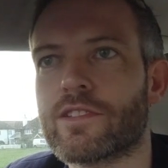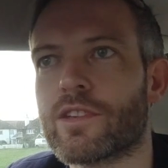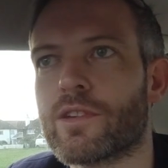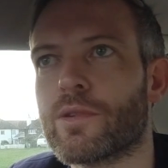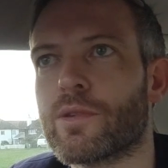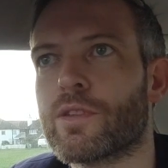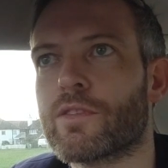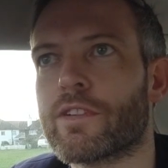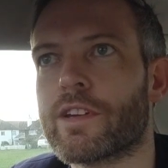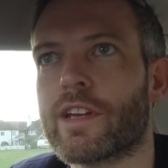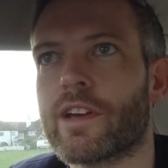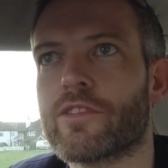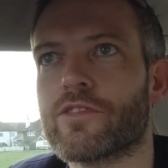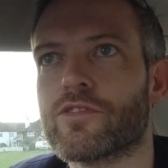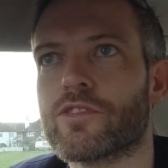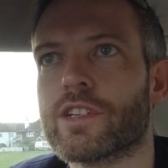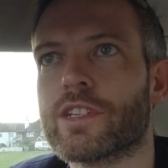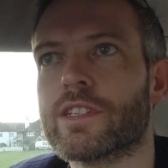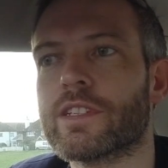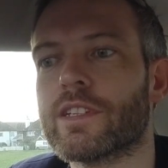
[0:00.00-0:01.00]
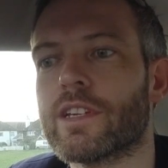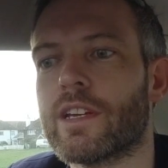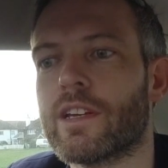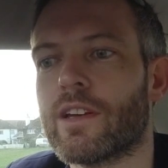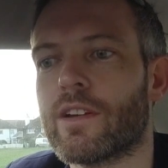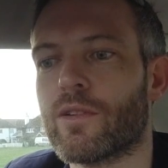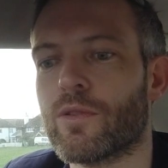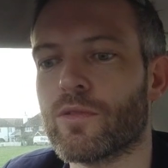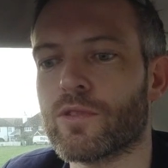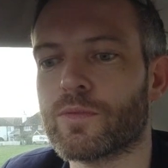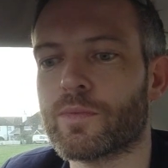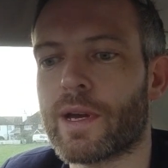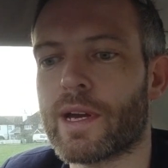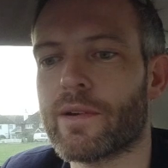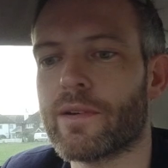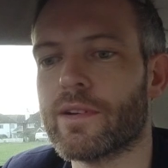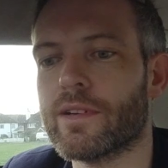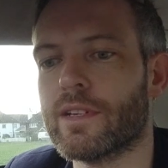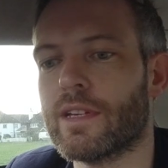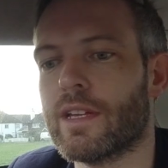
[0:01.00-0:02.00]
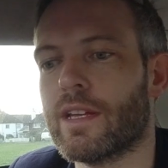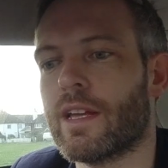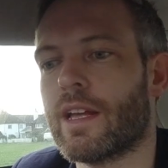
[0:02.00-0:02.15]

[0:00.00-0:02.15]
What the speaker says: to 300 horsepower,